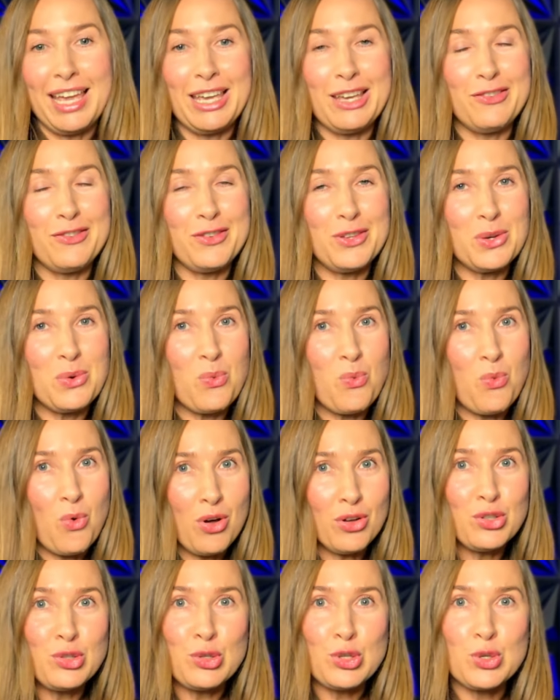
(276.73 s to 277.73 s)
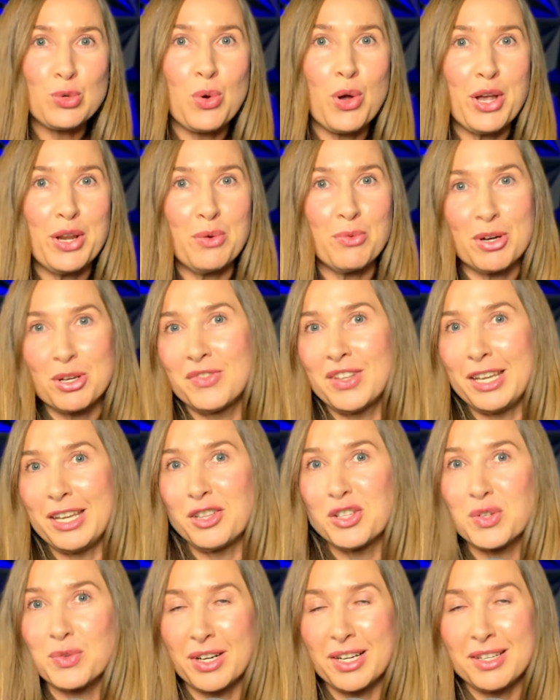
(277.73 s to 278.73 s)
If you want to join one of the
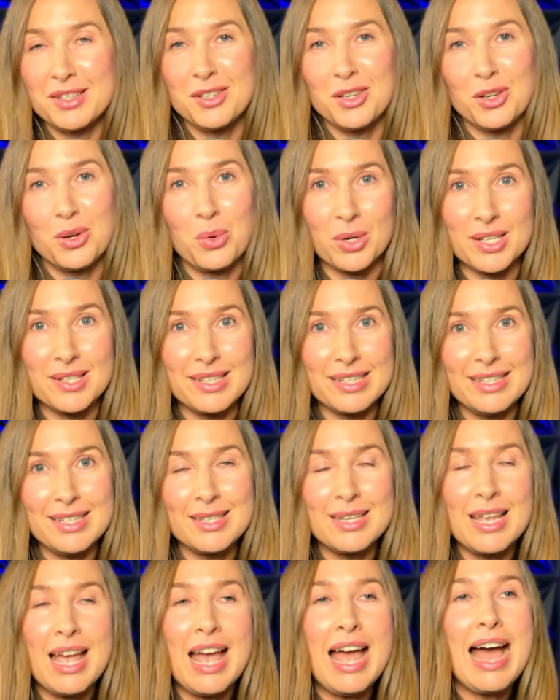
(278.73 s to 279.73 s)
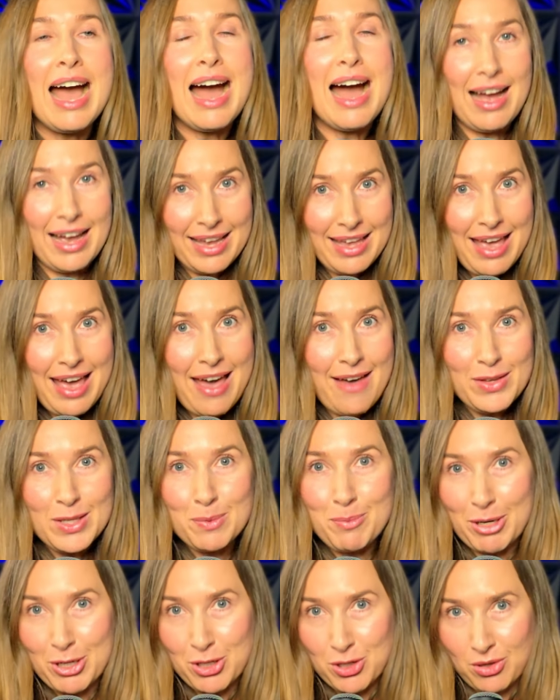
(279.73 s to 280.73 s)
English for IT courses, I have
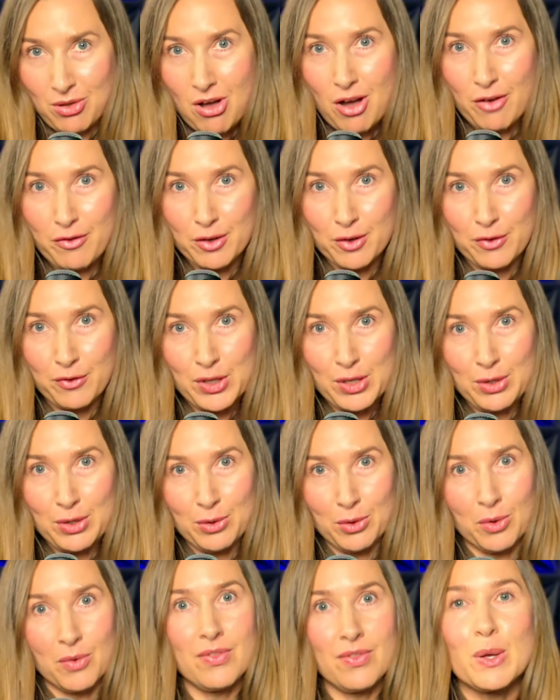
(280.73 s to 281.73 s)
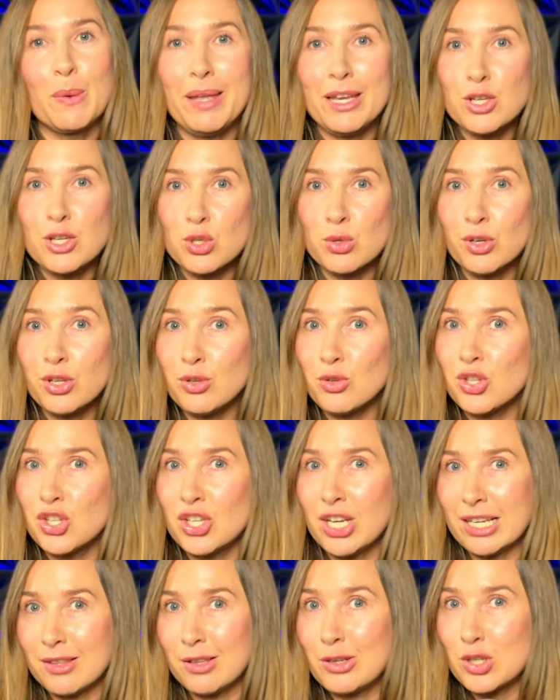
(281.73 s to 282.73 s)
a special offer for you. So make sure you
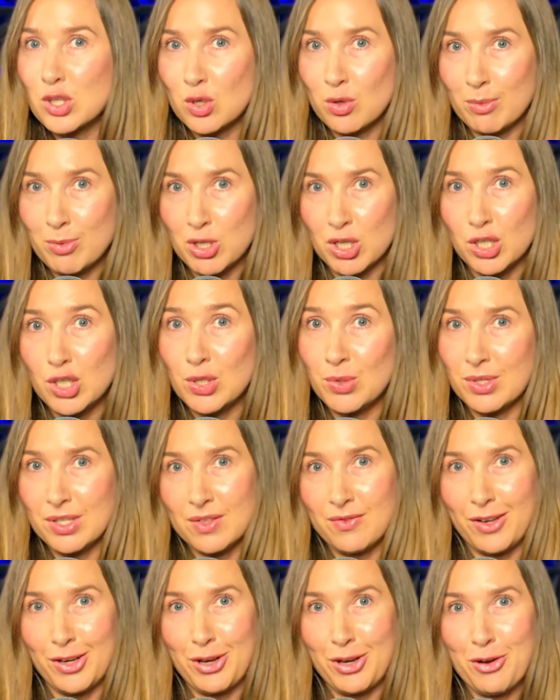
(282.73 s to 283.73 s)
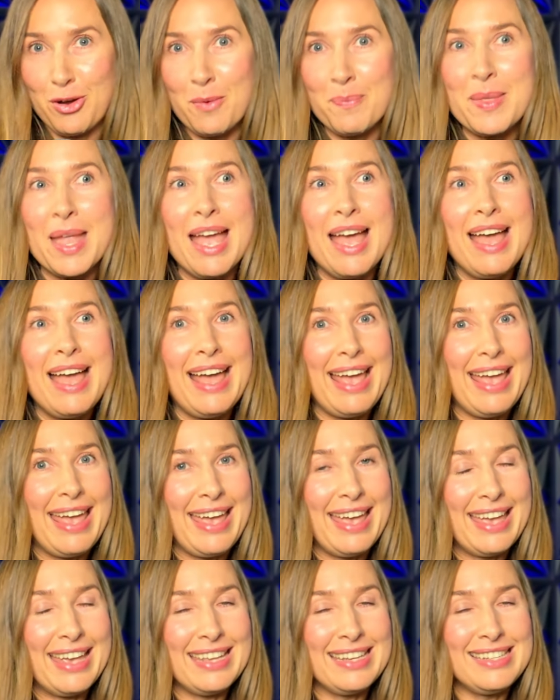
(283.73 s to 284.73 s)
check the description to this video
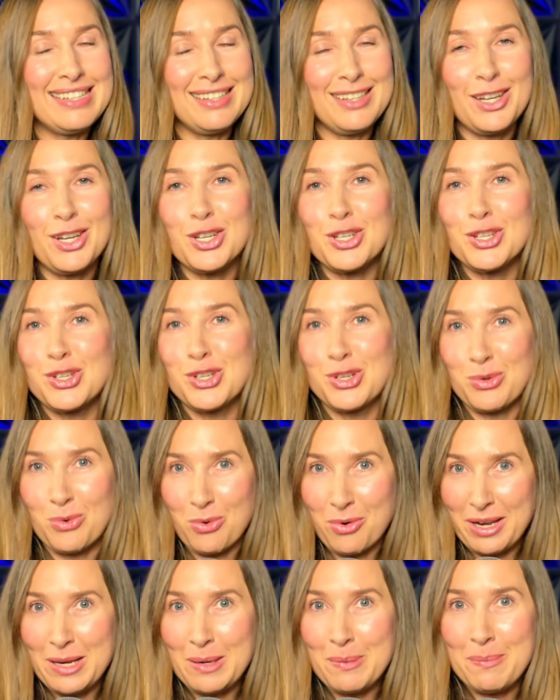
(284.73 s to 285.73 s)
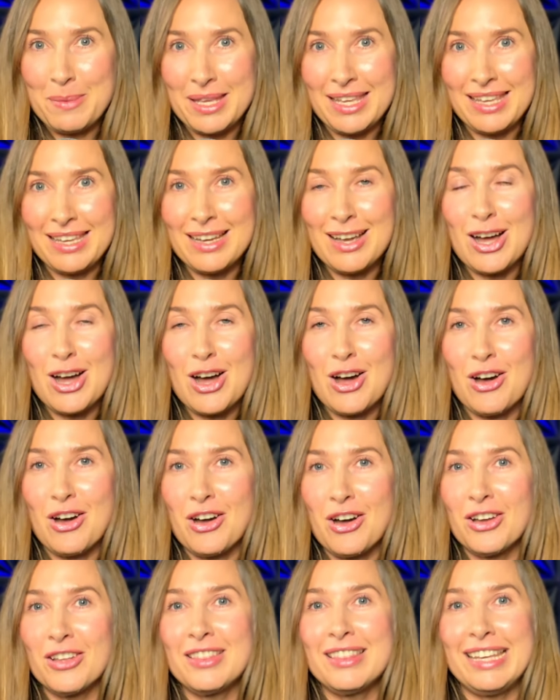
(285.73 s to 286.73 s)
and join me
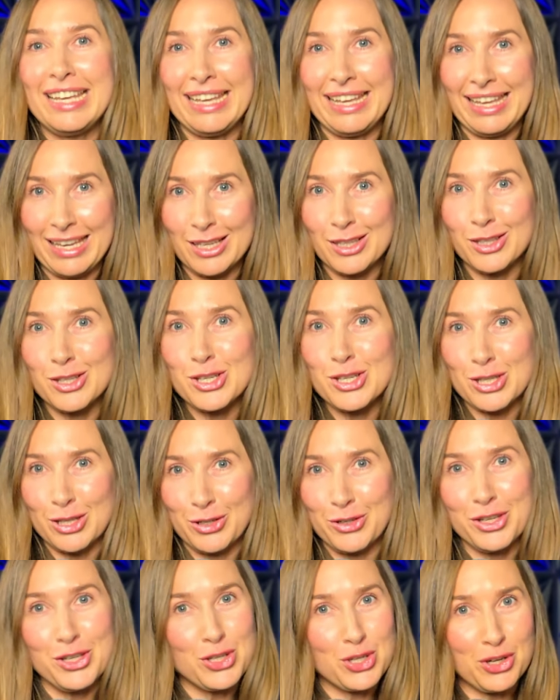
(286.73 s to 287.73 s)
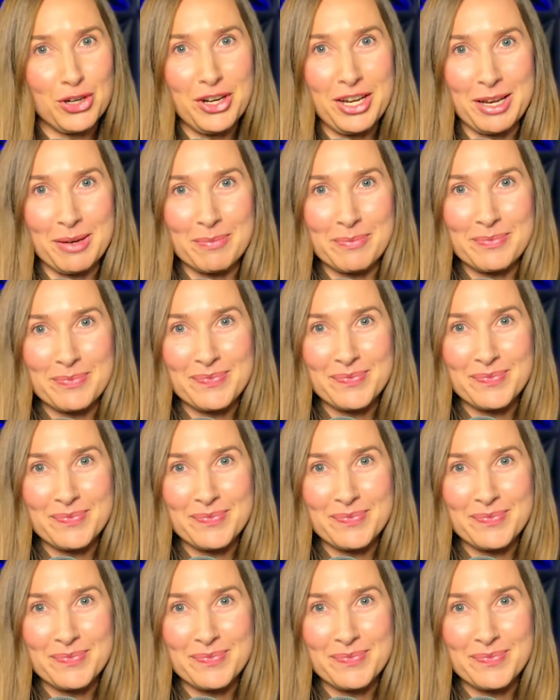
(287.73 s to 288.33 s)
on the English learning journey.